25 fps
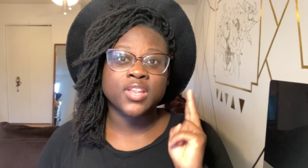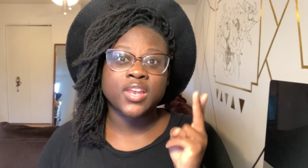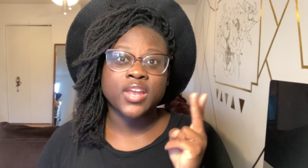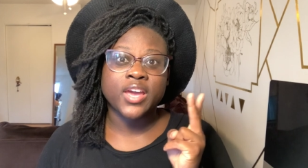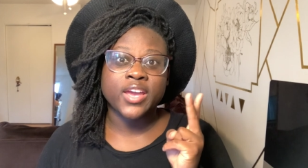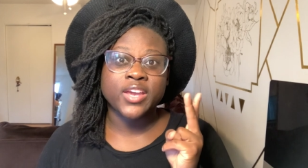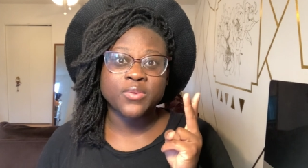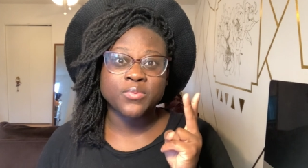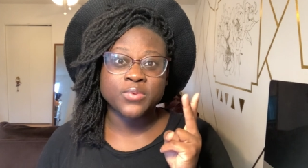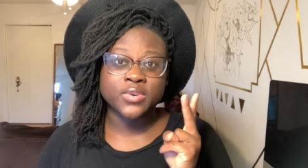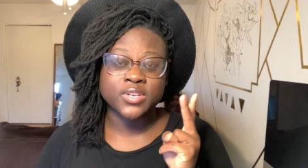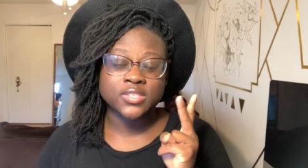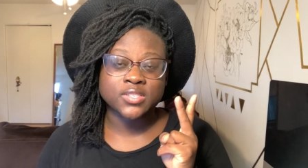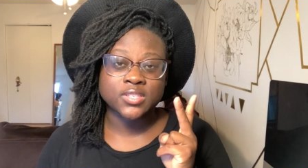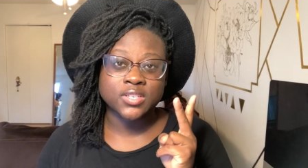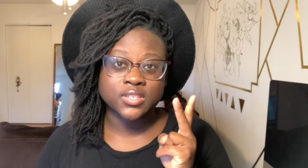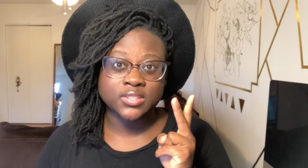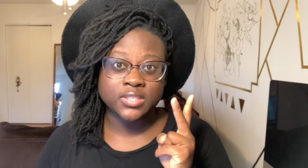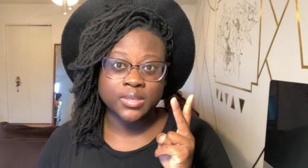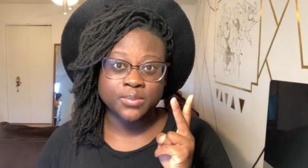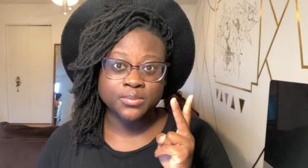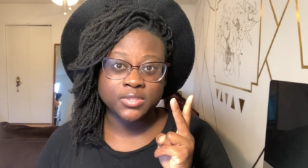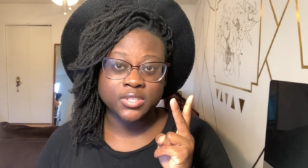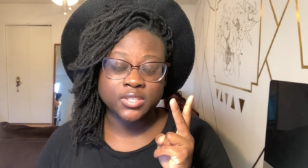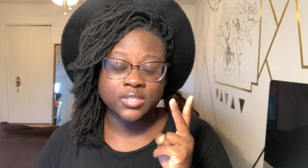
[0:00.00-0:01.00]
like when it's hooked
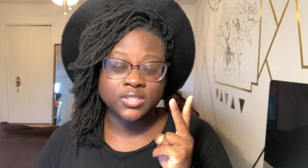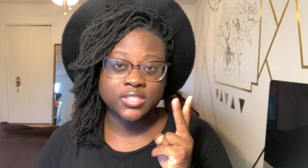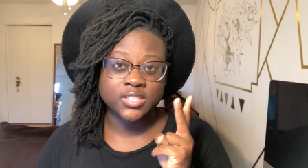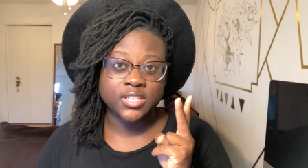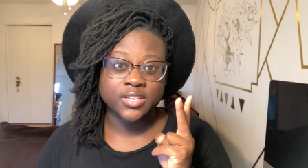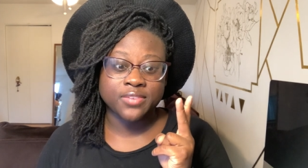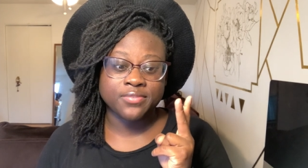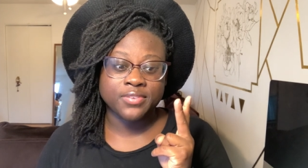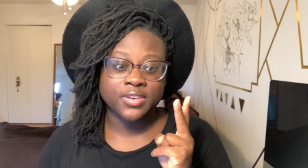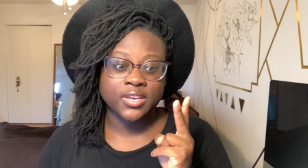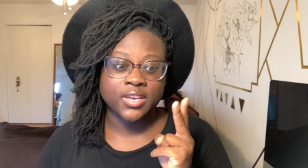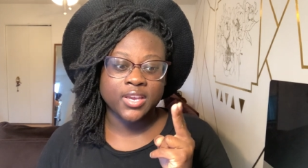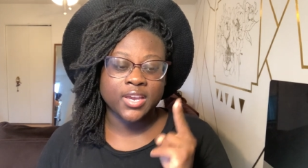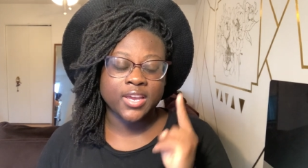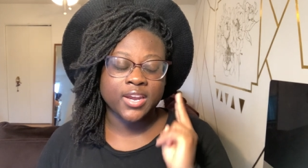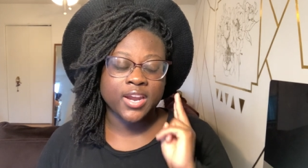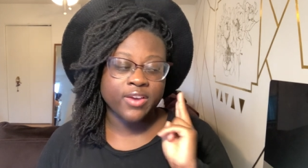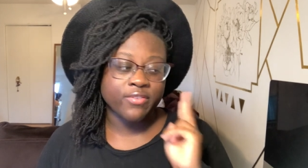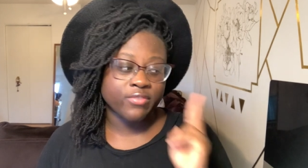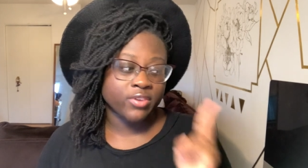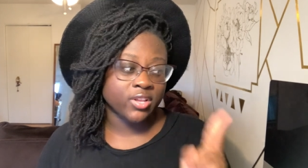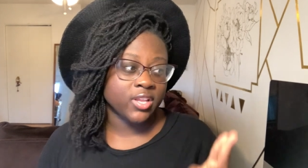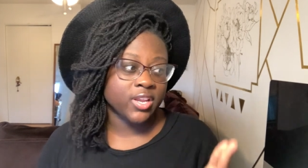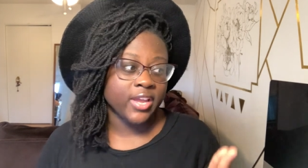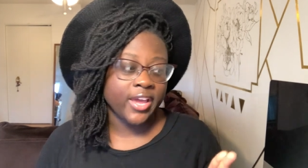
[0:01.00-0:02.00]
up to the TV, and I
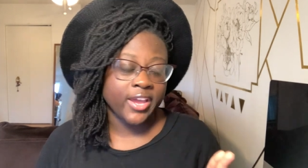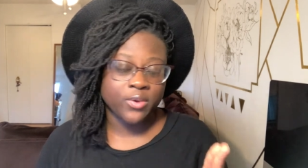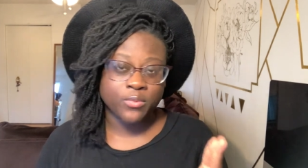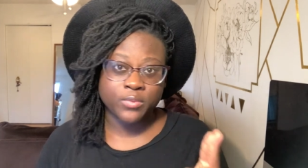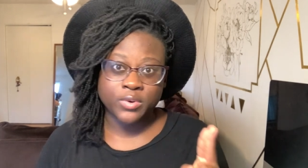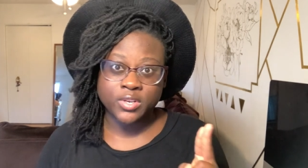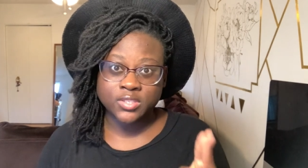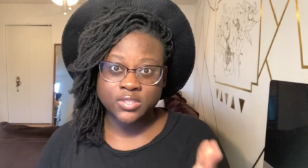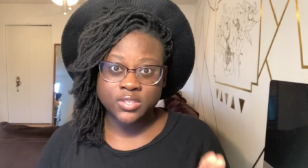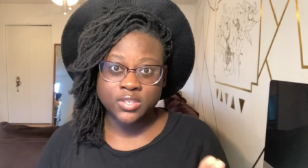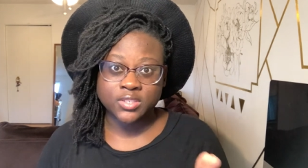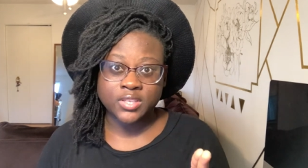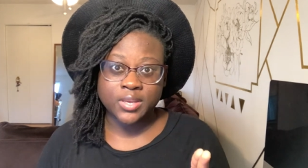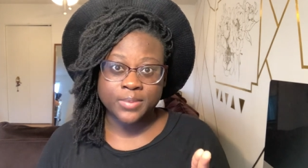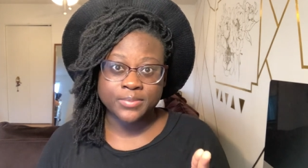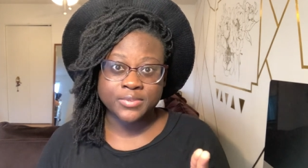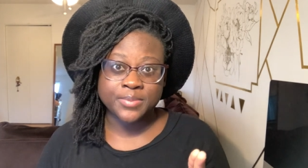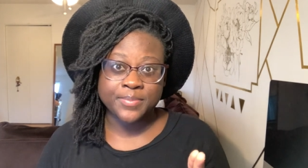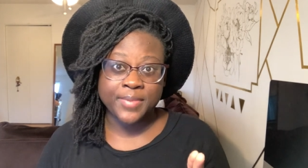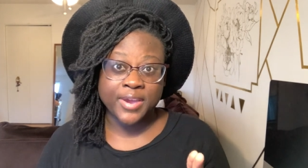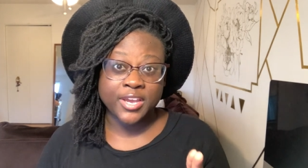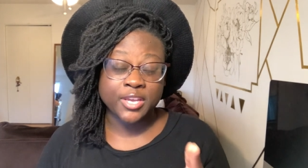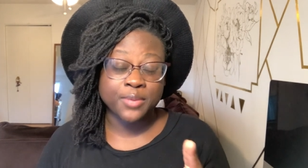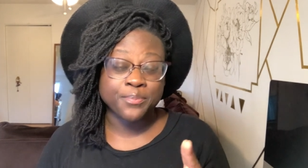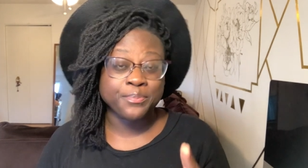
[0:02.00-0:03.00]
really like when it's hooked up to
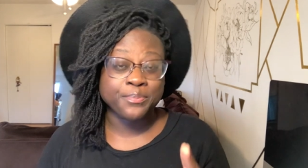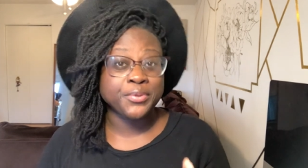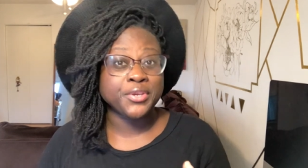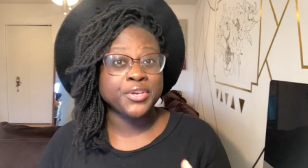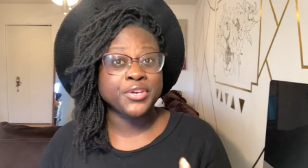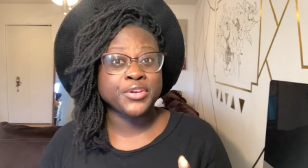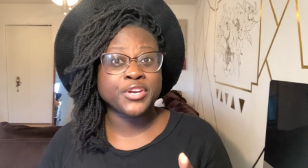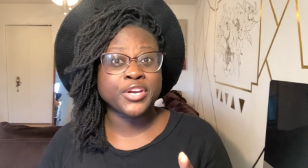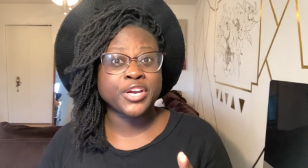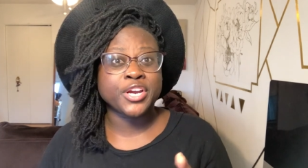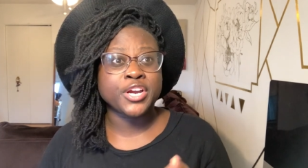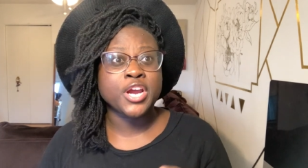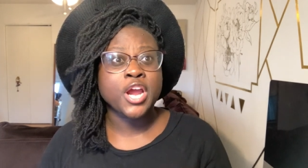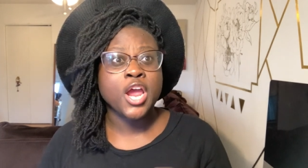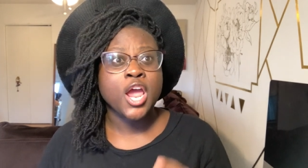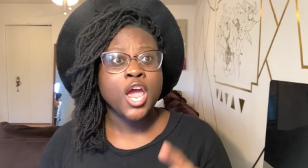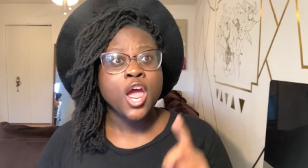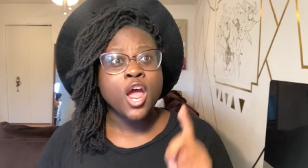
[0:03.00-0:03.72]
my computer.